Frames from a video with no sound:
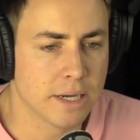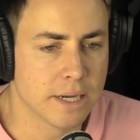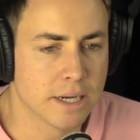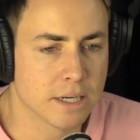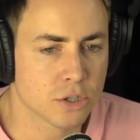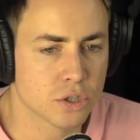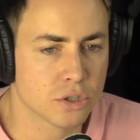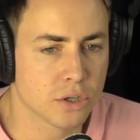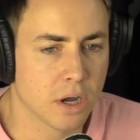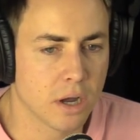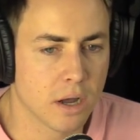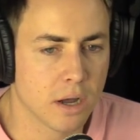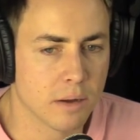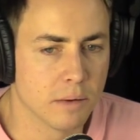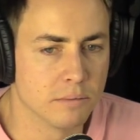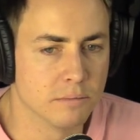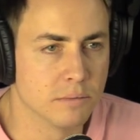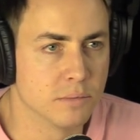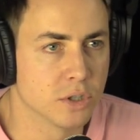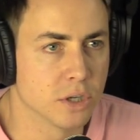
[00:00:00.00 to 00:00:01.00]
uh,
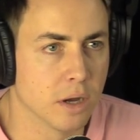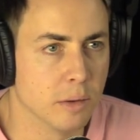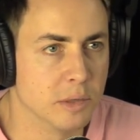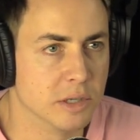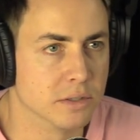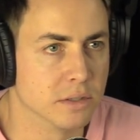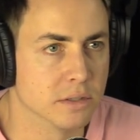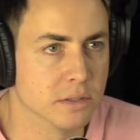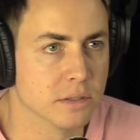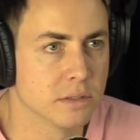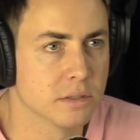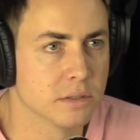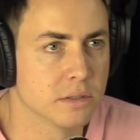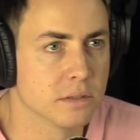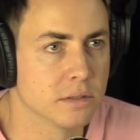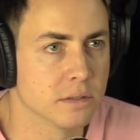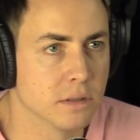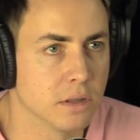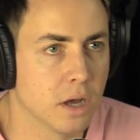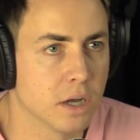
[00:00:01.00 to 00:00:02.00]
Shaw Shaw
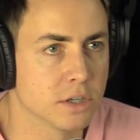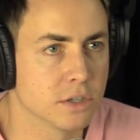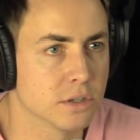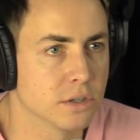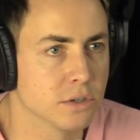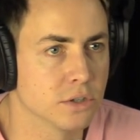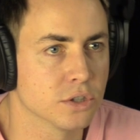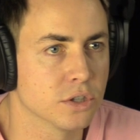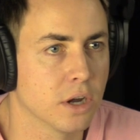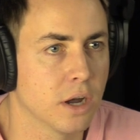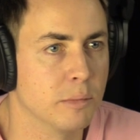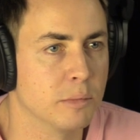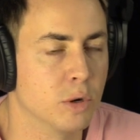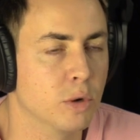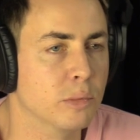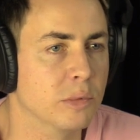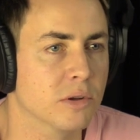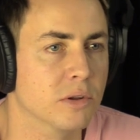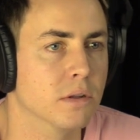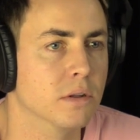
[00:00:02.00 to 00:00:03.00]
Business launched their Shaw
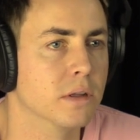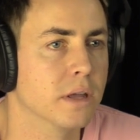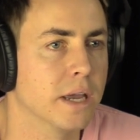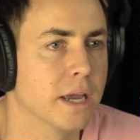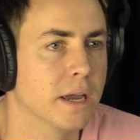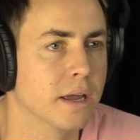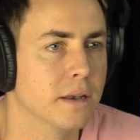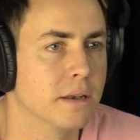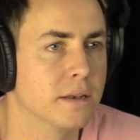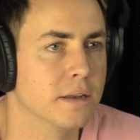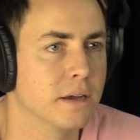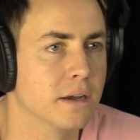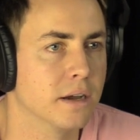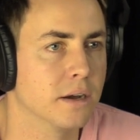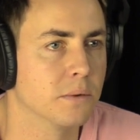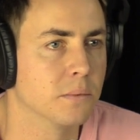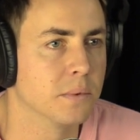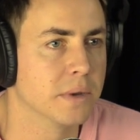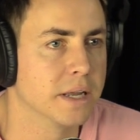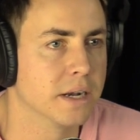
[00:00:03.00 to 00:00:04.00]
Mobile, and uh,
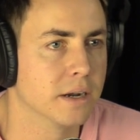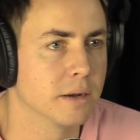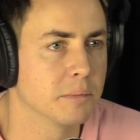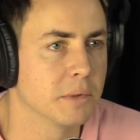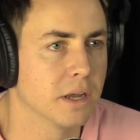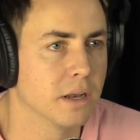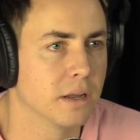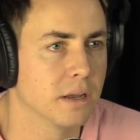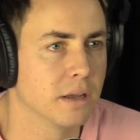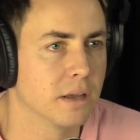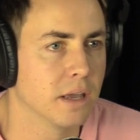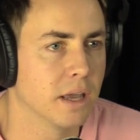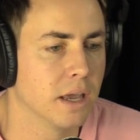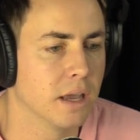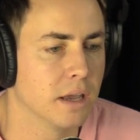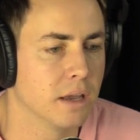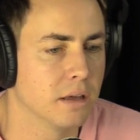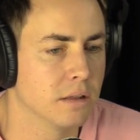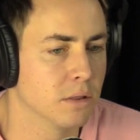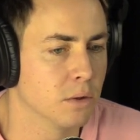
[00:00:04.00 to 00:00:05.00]
mm -hmm. we ended up getting
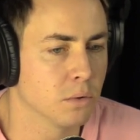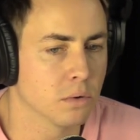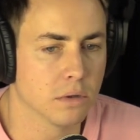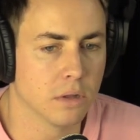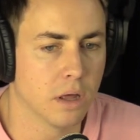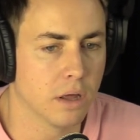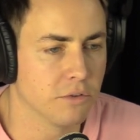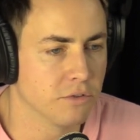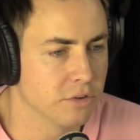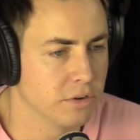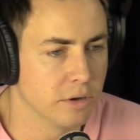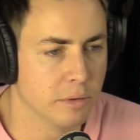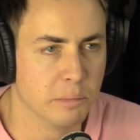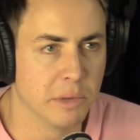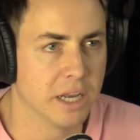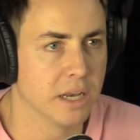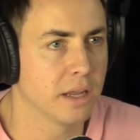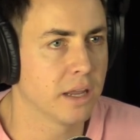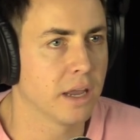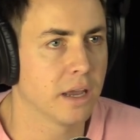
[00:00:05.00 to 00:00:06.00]
a local laundry
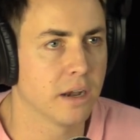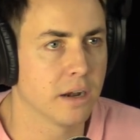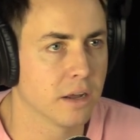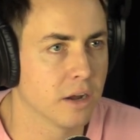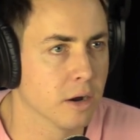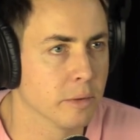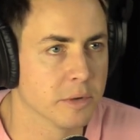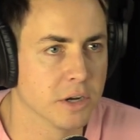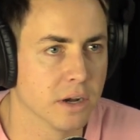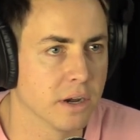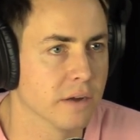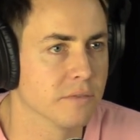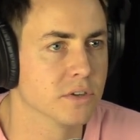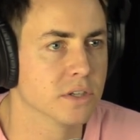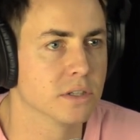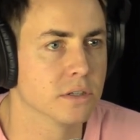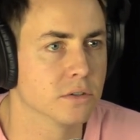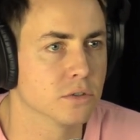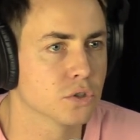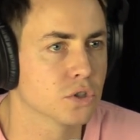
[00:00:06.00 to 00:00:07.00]
made in Canada garment on
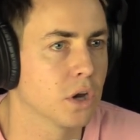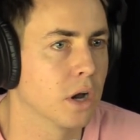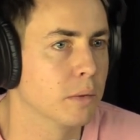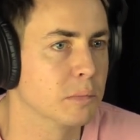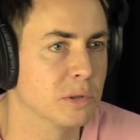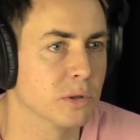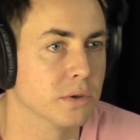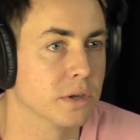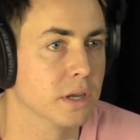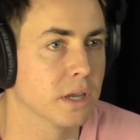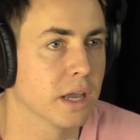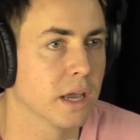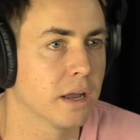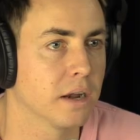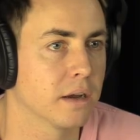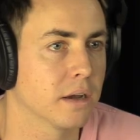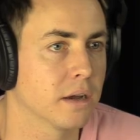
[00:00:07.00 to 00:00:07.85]
every single Shaw employee in